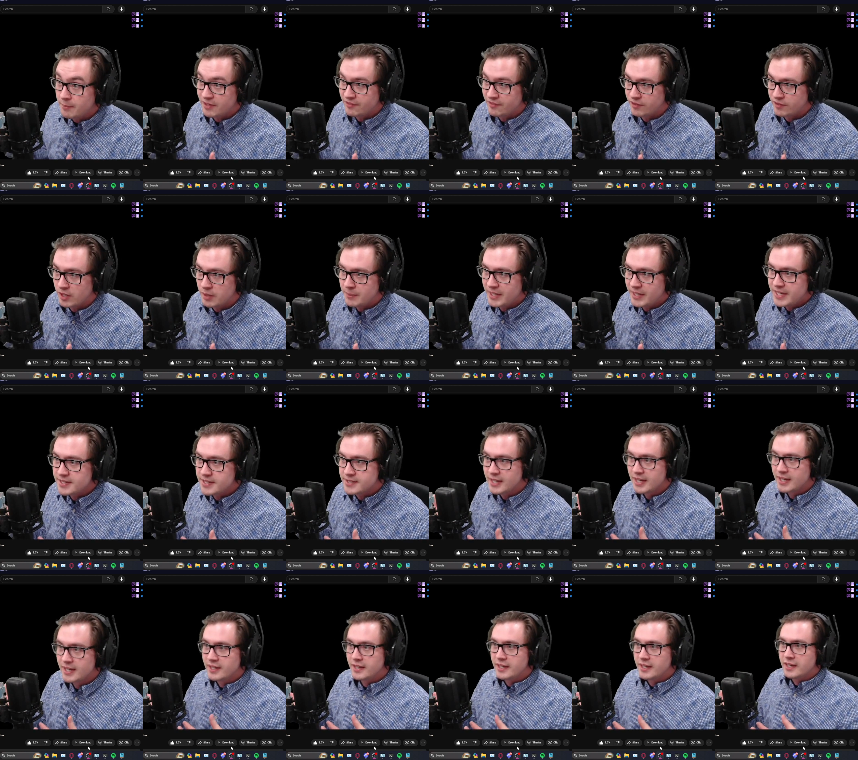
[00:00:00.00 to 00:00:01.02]
from, is
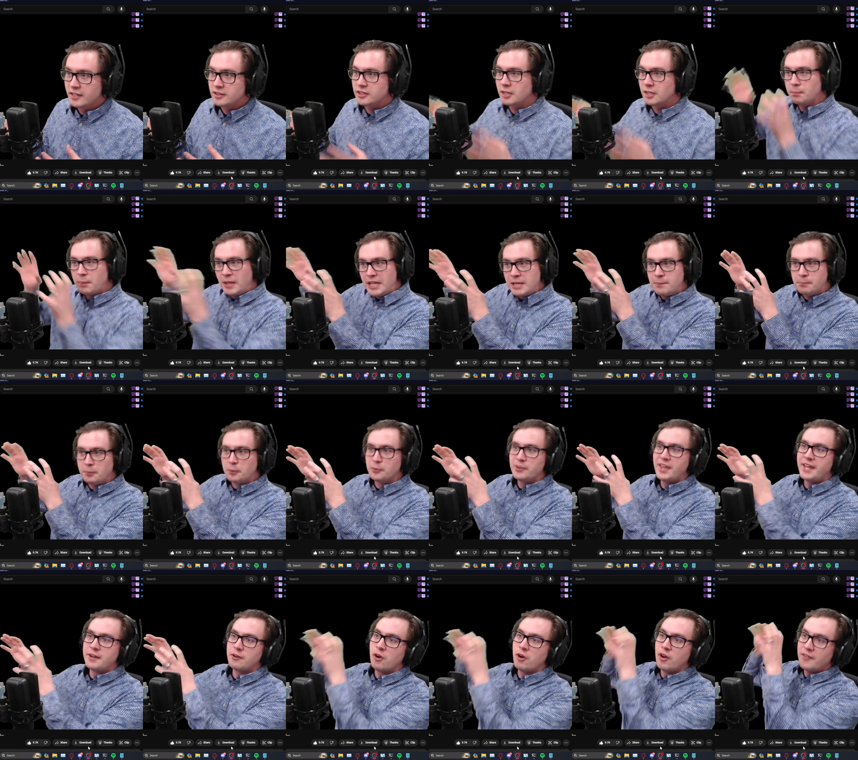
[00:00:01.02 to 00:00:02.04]
the people that
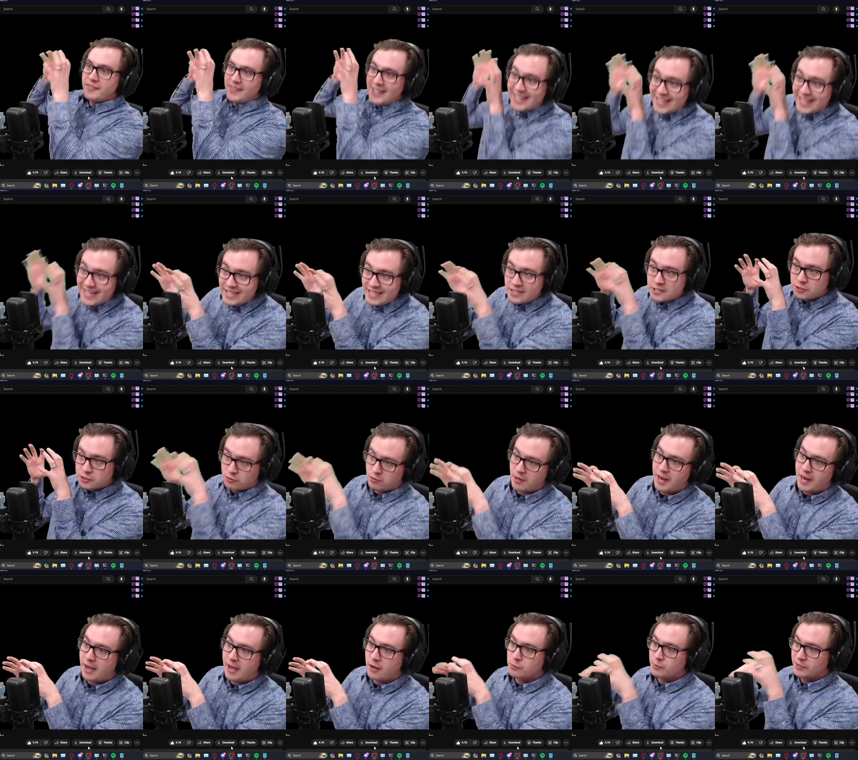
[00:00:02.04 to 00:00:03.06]
are on the in
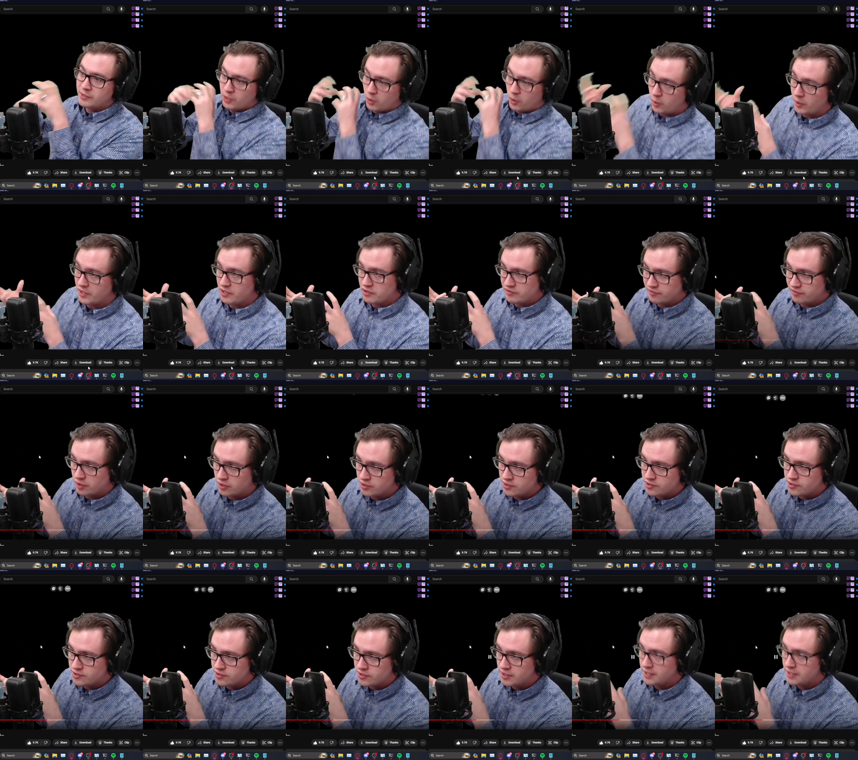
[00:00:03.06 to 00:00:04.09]
crowd with Hoyoverse.